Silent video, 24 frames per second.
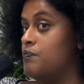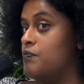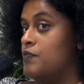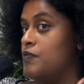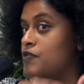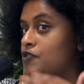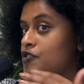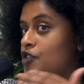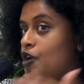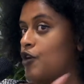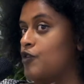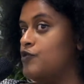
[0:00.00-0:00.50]

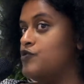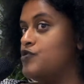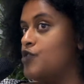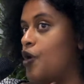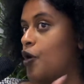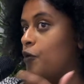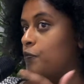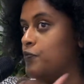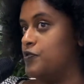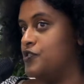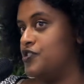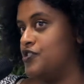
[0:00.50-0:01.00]
those
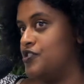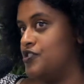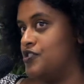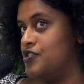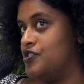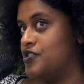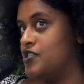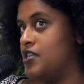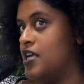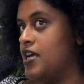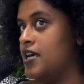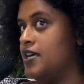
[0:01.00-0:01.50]

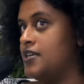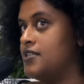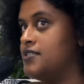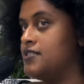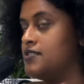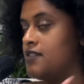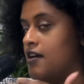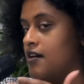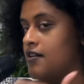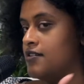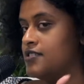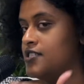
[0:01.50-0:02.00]
options
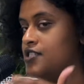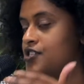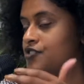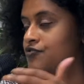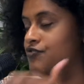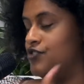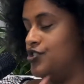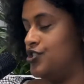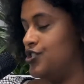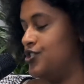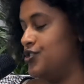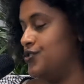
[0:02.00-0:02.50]
start to
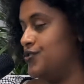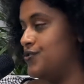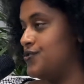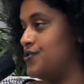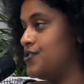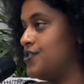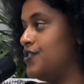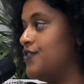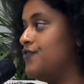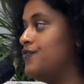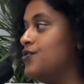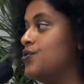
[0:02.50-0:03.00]
reduce
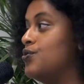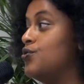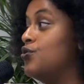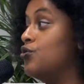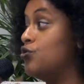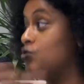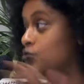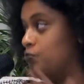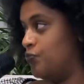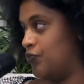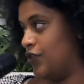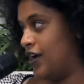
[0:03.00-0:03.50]
for
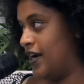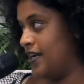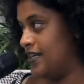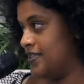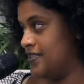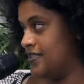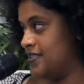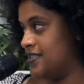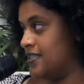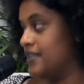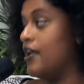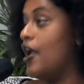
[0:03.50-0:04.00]
all
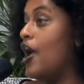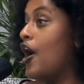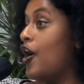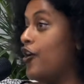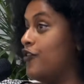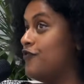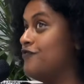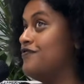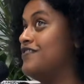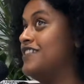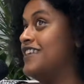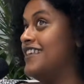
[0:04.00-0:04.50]
brands, and
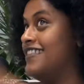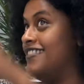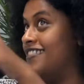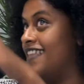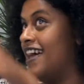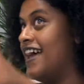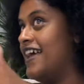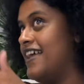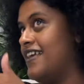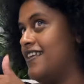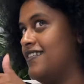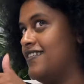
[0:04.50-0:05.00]
hopefully
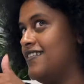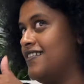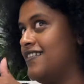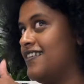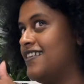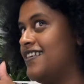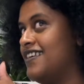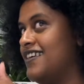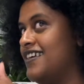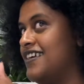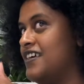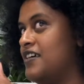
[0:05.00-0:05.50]
then
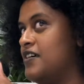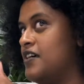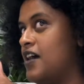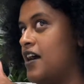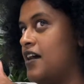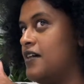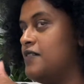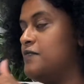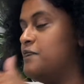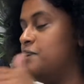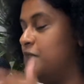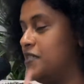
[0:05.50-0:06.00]

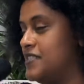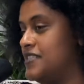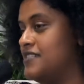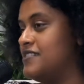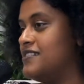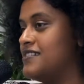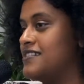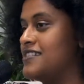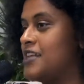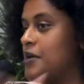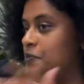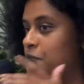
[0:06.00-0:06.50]

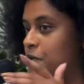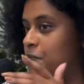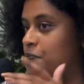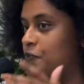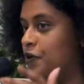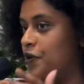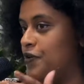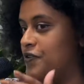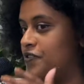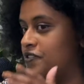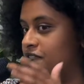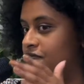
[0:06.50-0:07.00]
businesses can be
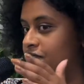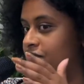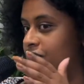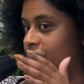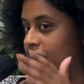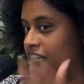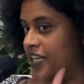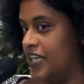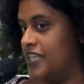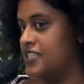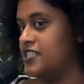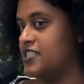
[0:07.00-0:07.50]
both
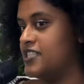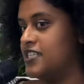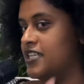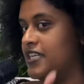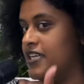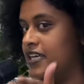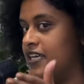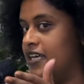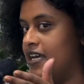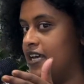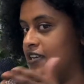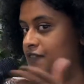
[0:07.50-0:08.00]

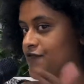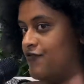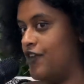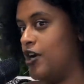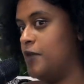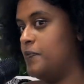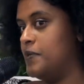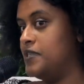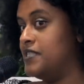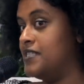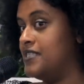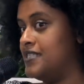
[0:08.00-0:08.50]
financially and
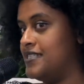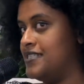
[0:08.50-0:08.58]
environmentally